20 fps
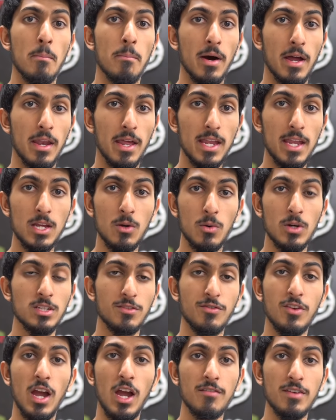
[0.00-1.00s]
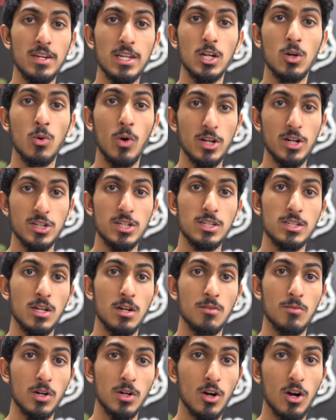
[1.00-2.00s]
But anyways, if you have any questions
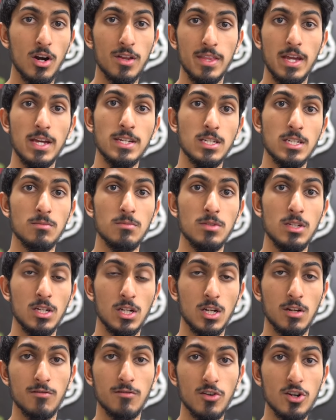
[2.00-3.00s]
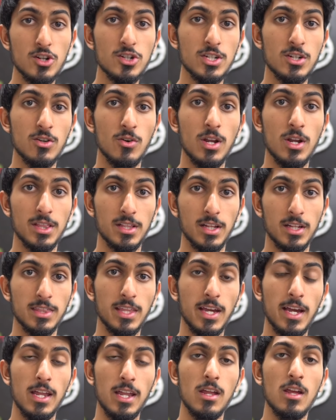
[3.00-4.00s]
regarding the SMG conversion or anything
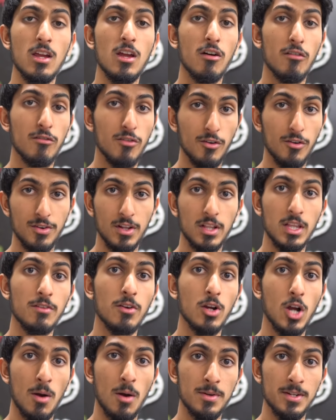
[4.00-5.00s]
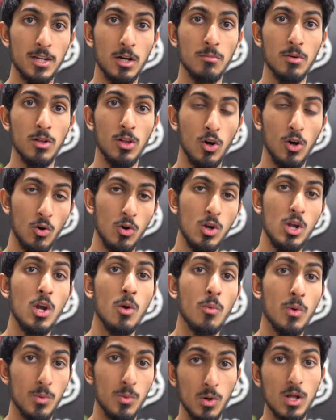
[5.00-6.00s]
like that, feel free to leave a comment down below.
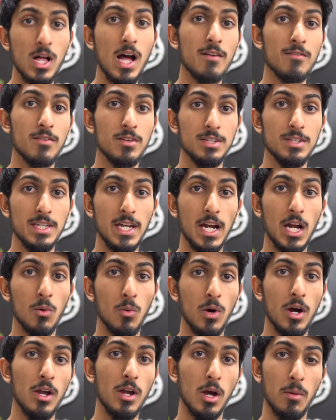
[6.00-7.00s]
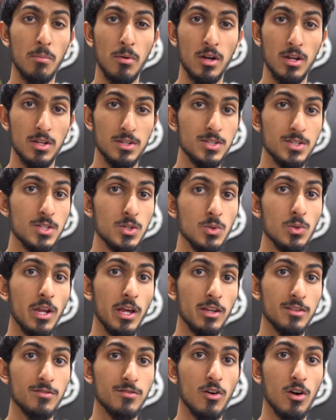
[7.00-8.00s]
We will have a DIY up on it soon
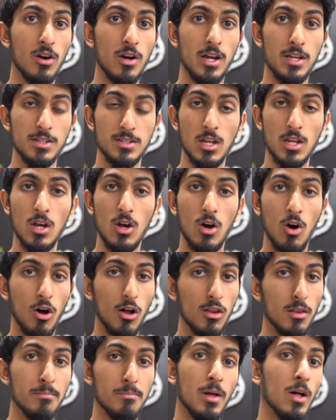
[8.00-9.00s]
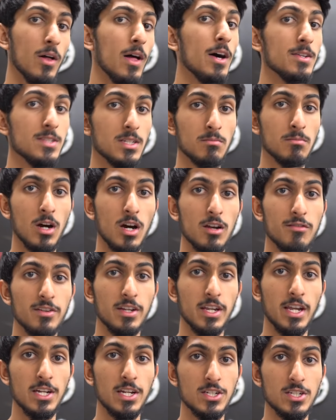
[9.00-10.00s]
as far as all the bell housing
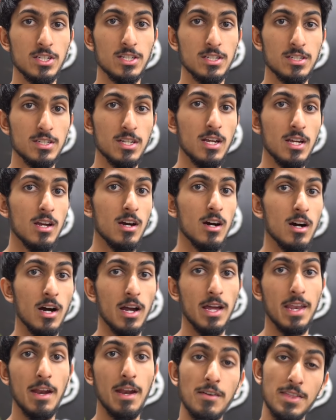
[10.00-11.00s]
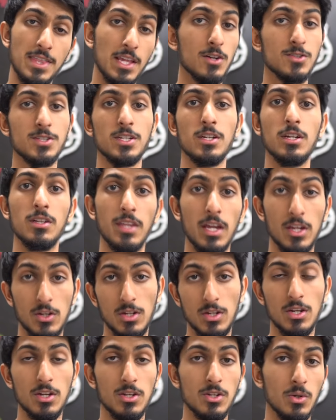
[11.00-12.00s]
modifications and everything else that
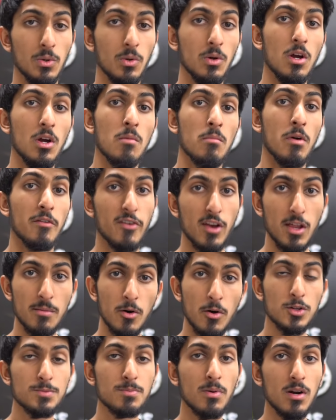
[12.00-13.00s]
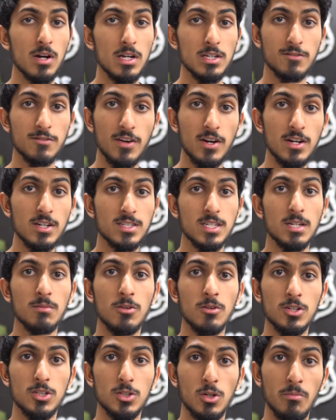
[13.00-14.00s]
you need to do. But for the most part, it's very
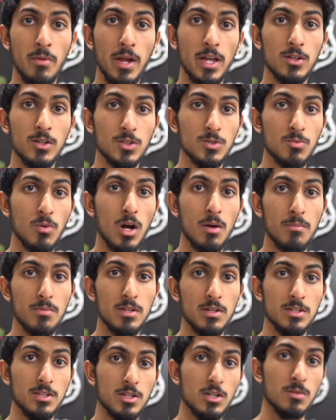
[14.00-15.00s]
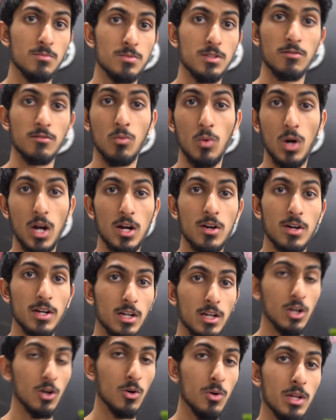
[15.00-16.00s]
similar to a manual swap in terms of
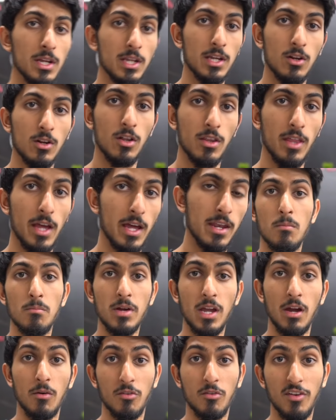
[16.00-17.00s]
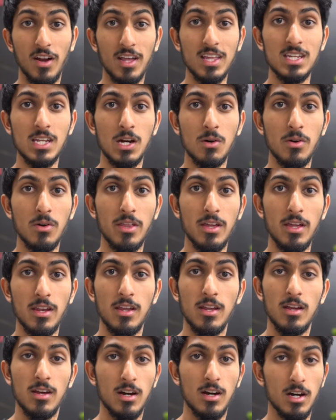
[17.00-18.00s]
wiring, coding, and all that. But yeah, we're finally done with it.
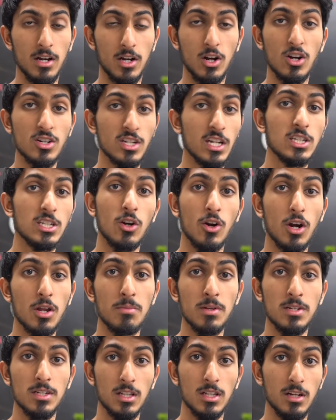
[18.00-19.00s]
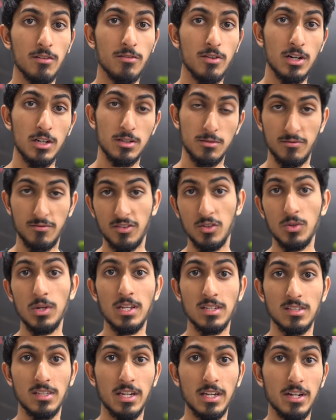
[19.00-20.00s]
Car's actually already been delivered a few
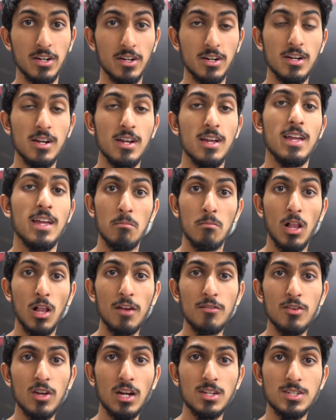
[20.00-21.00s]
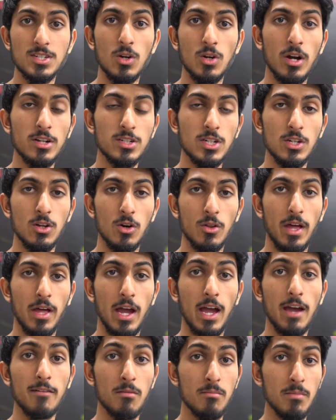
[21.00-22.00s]
days later. A lot of you guys don't actually know that
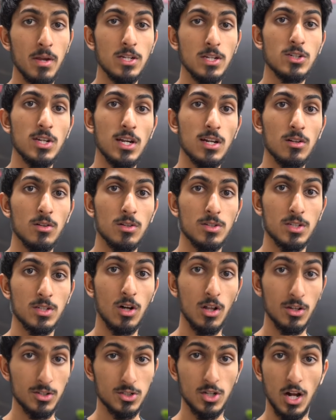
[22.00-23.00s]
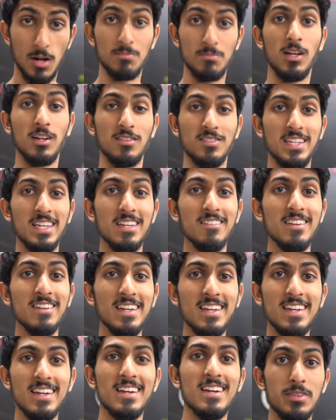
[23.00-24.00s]
I have a main channel. It's called Shop Life
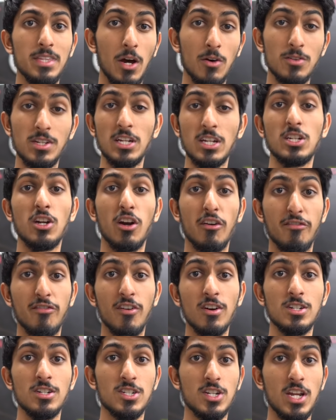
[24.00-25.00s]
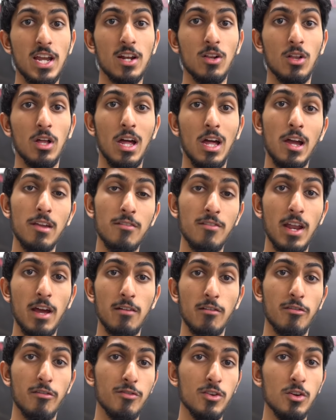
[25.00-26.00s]
TV. That was actually our first channel, and I even
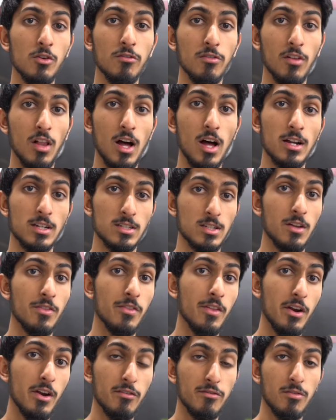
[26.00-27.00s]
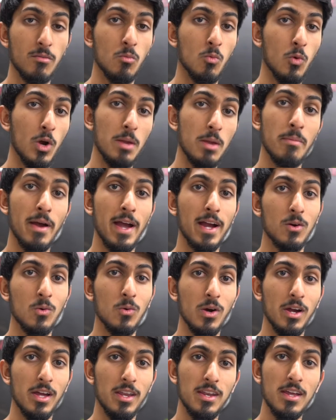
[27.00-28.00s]
have a few vlogs on there from way back
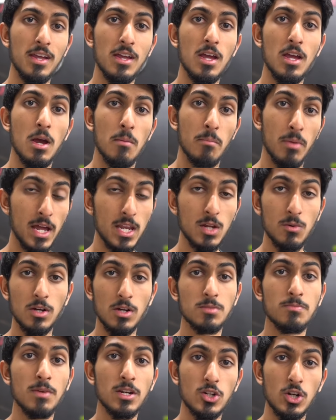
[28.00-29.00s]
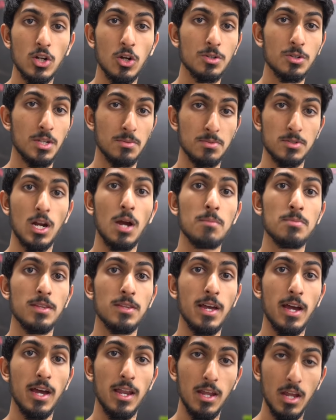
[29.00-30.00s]
when. But anyways, make sure you go subscribe to
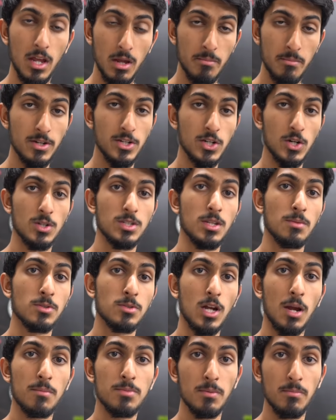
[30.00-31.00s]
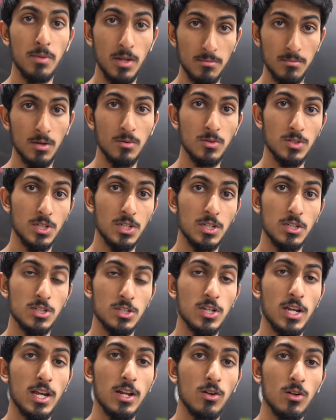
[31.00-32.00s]
that. Make sure you go subscribe to BMW
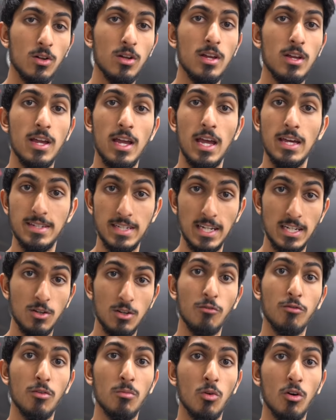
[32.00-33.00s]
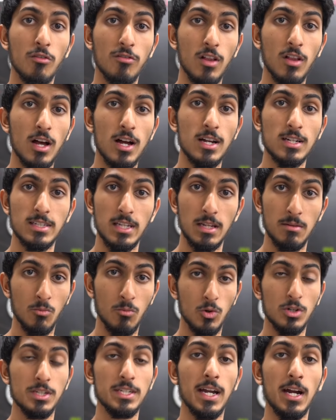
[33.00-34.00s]
Selena's channel, and stay tuned for more vlogs and
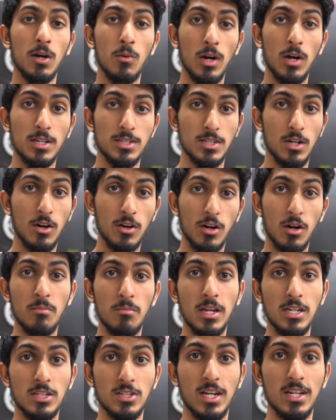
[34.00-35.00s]
more DIYs on our main